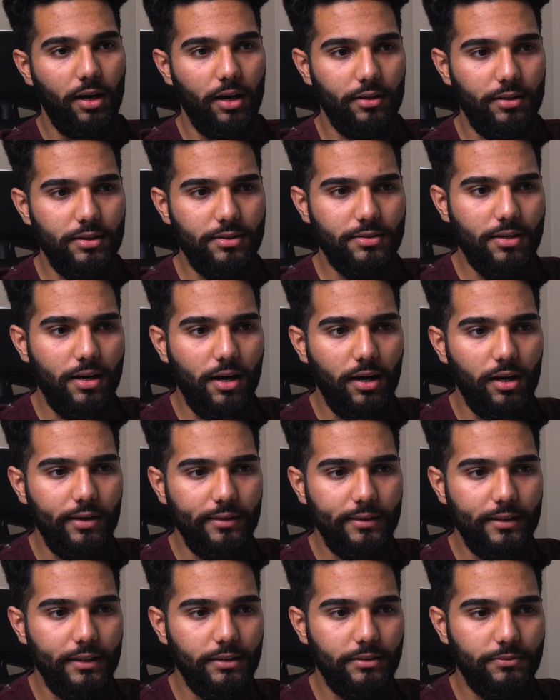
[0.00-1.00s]
this
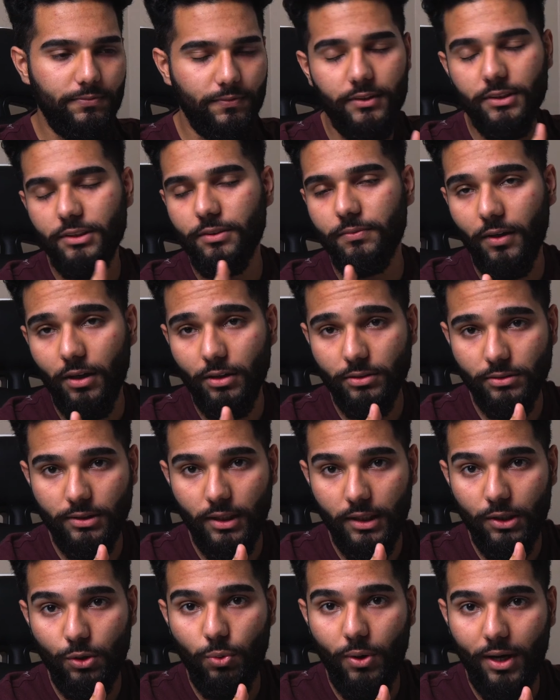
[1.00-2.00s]
car did, first of all,
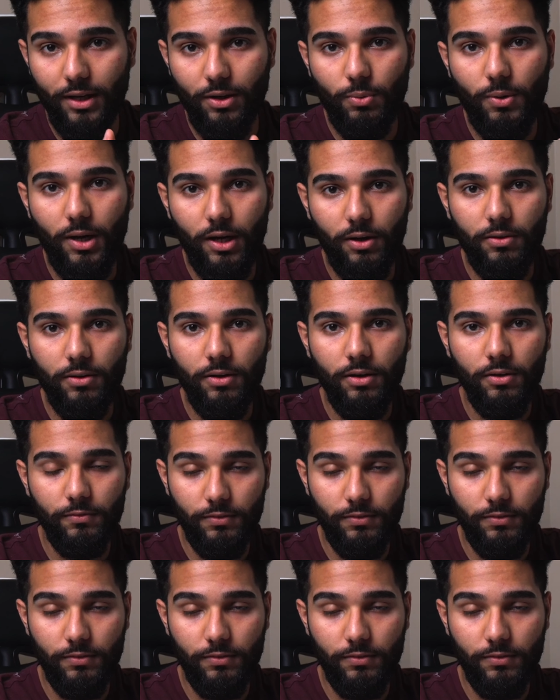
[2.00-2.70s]
take quite a while